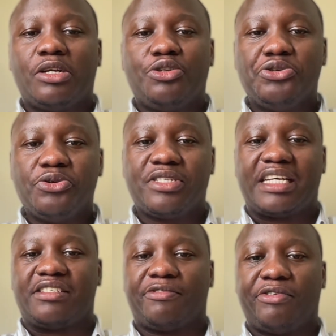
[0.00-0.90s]
use
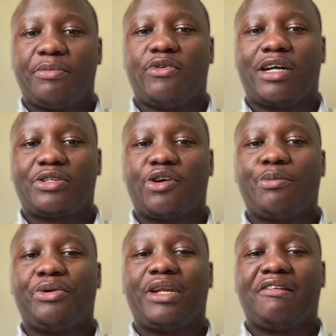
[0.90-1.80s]
as a framework to
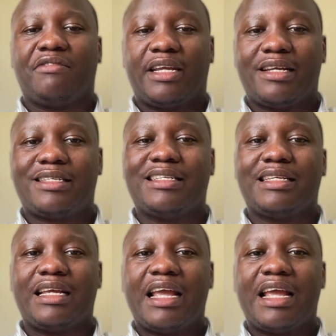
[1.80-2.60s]
help you navigate in